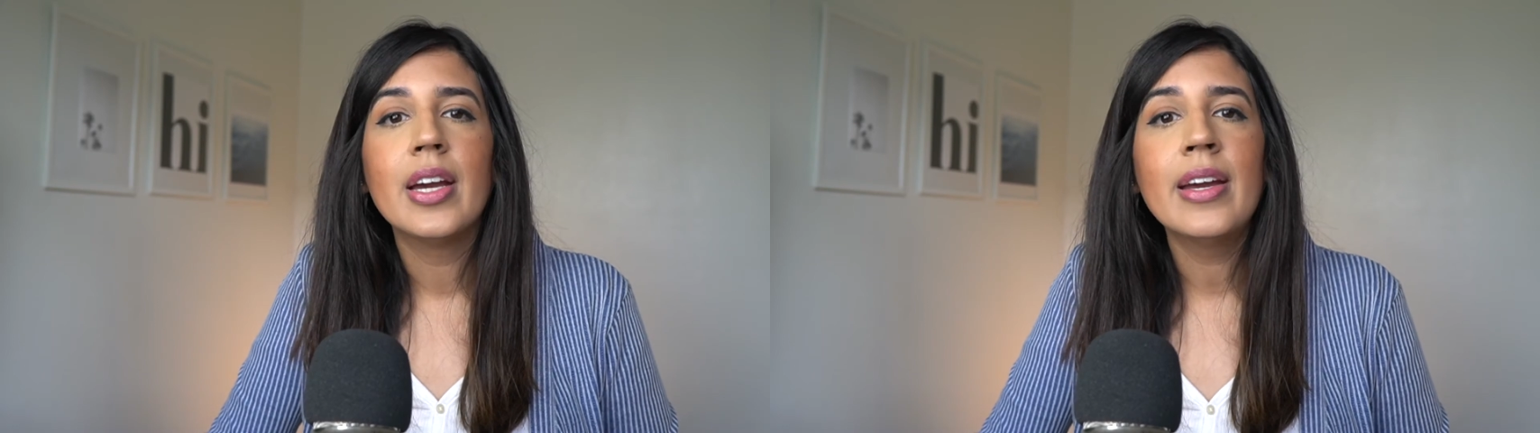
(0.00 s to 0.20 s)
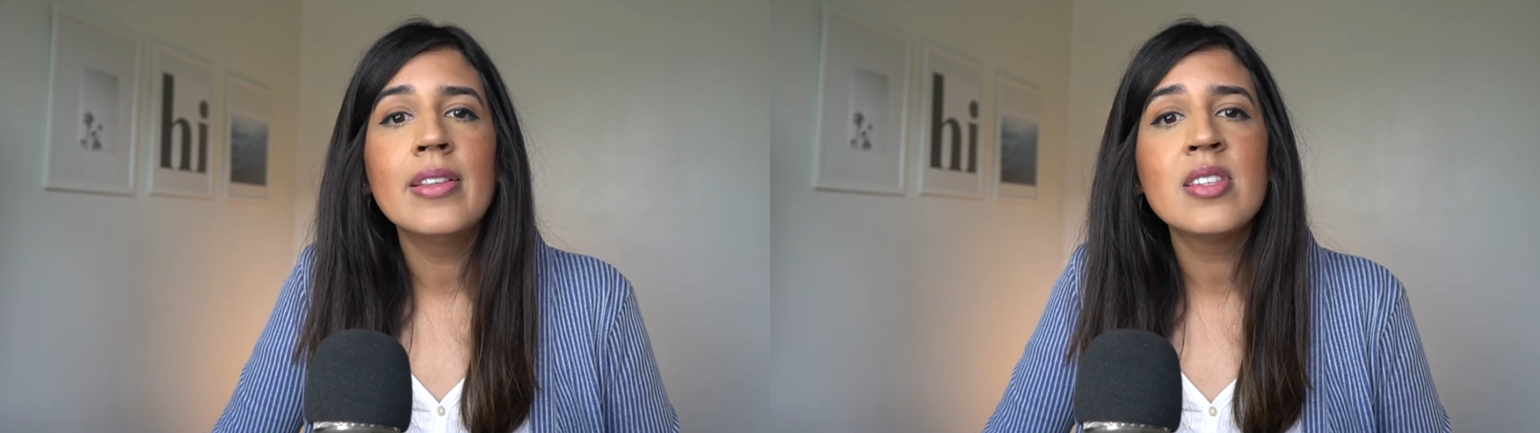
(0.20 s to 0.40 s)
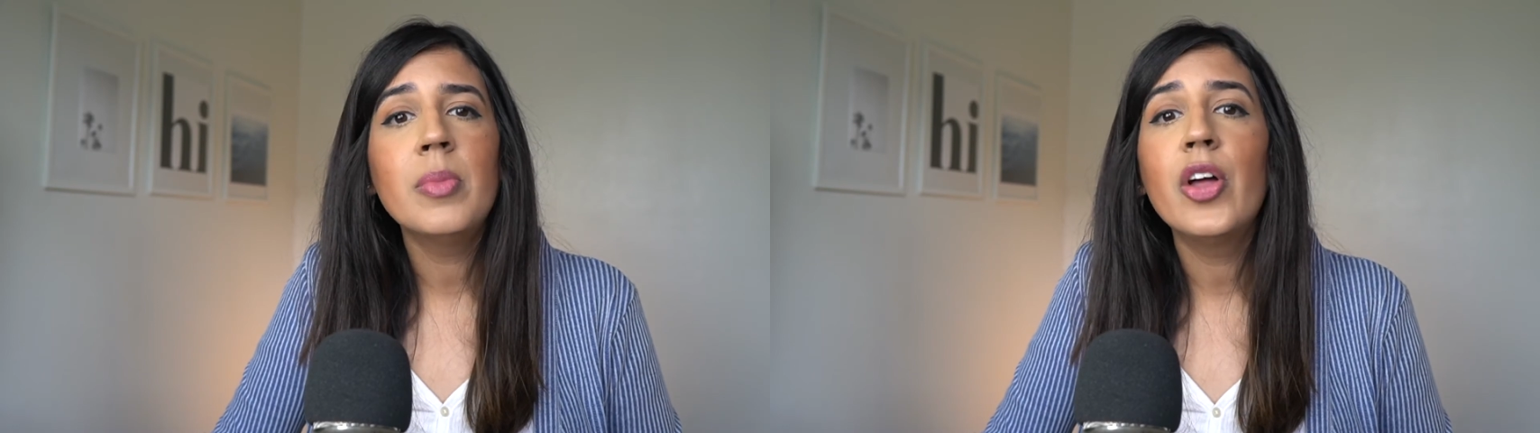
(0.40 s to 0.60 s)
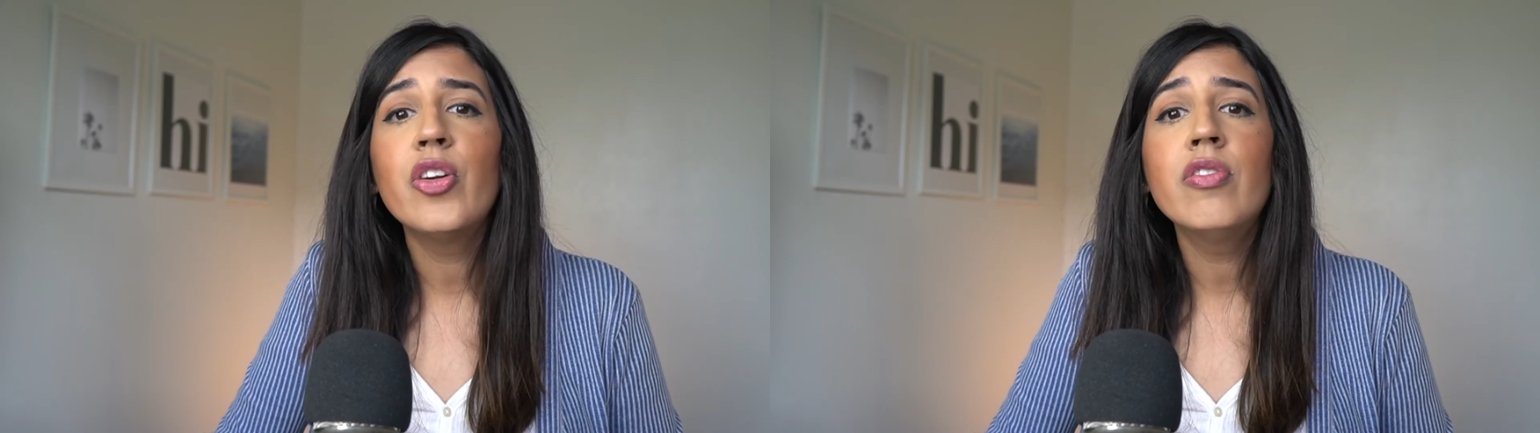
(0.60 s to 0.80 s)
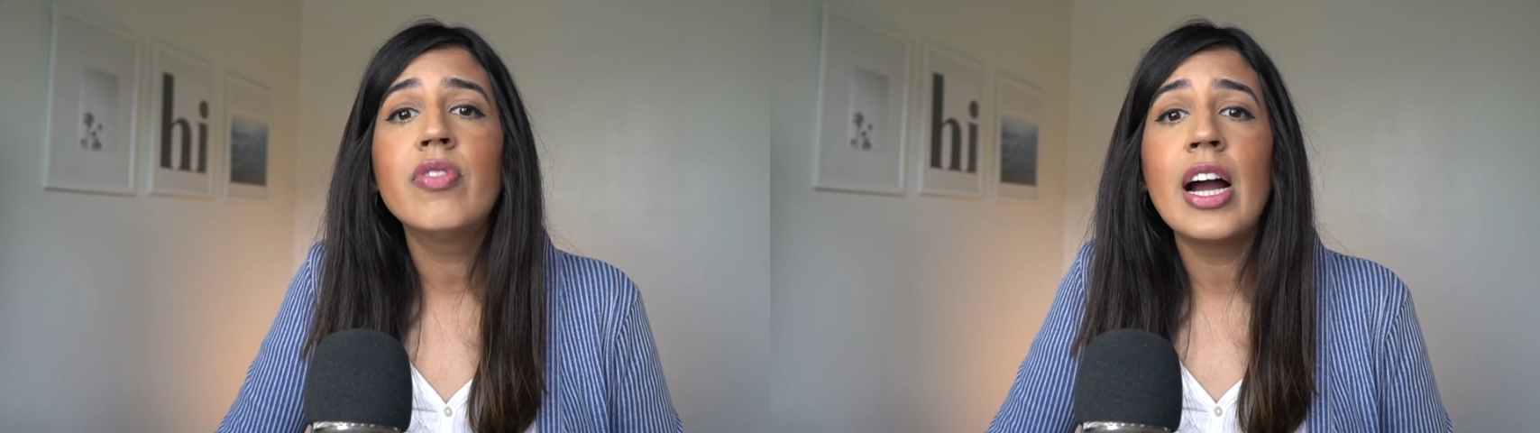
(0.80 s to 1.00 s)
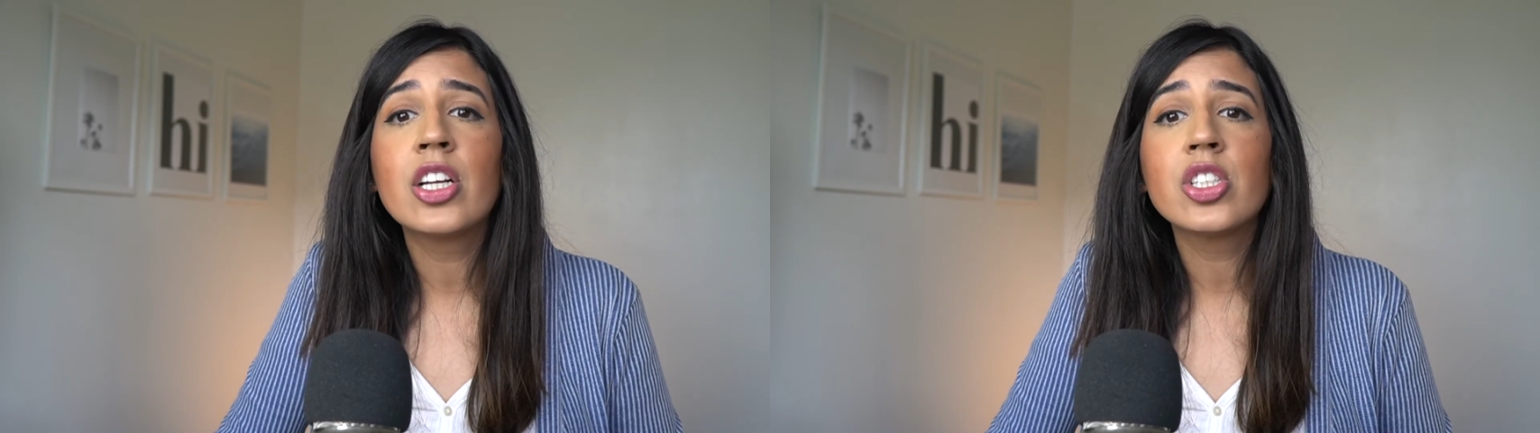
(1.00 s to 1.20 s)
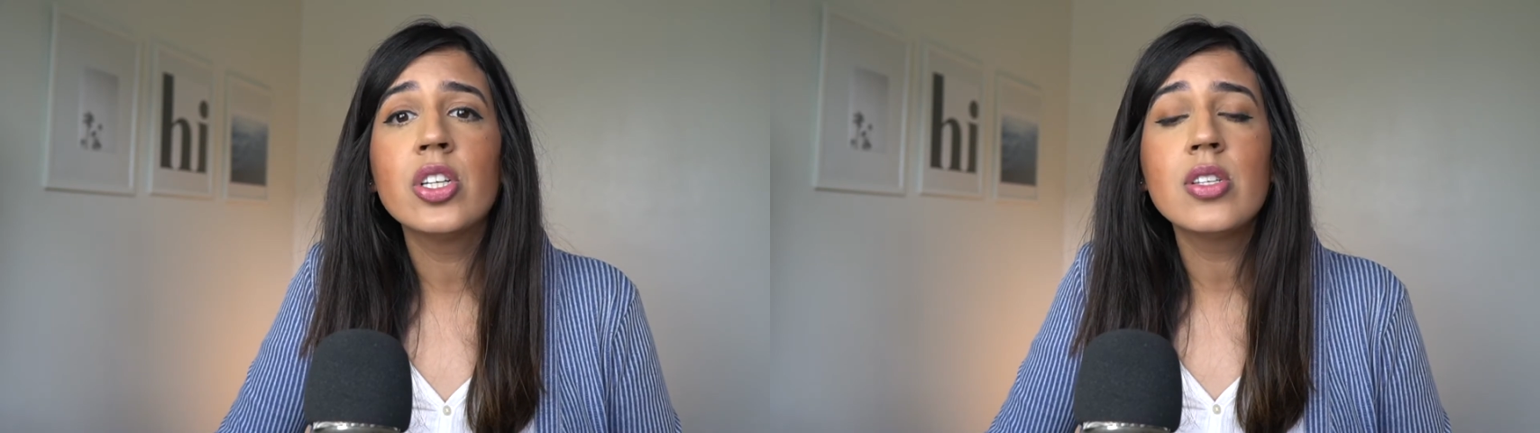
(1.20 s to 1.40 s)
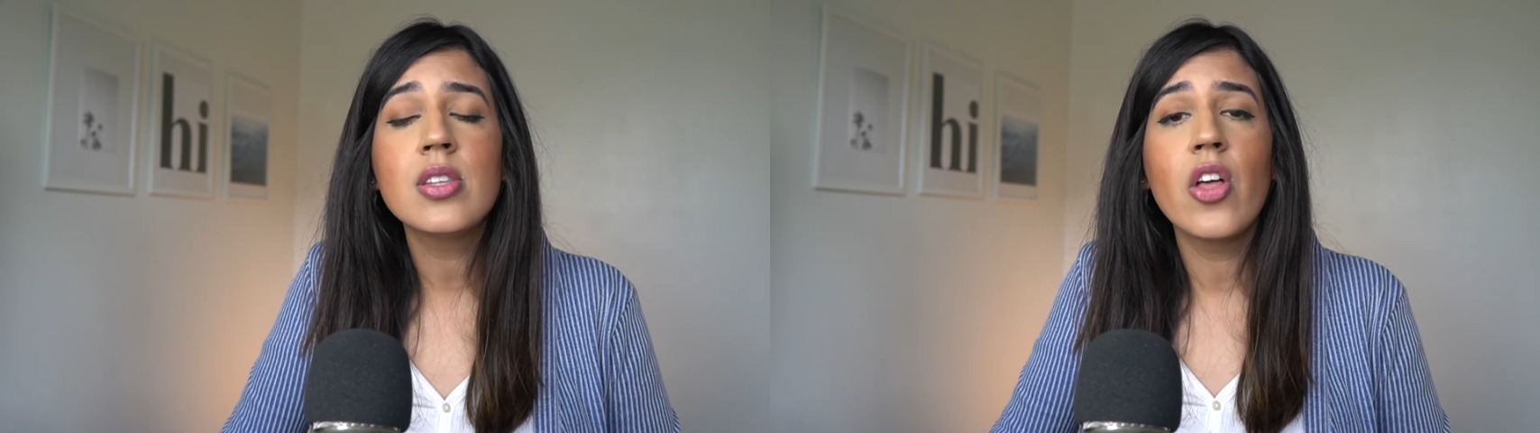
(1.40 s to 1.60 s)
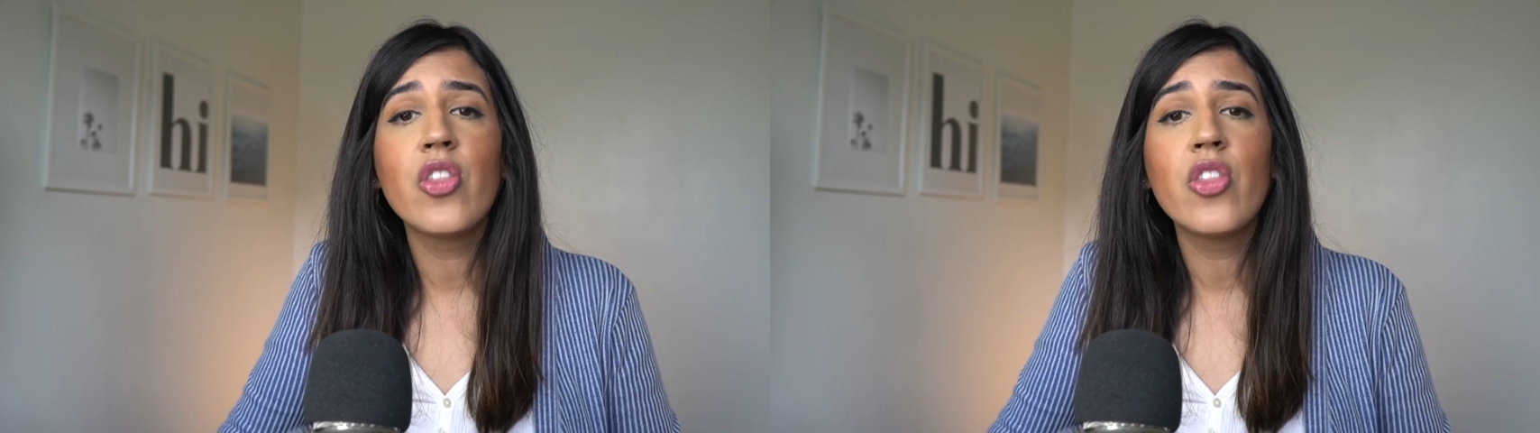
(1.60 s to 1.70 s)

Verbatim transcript: And some other factors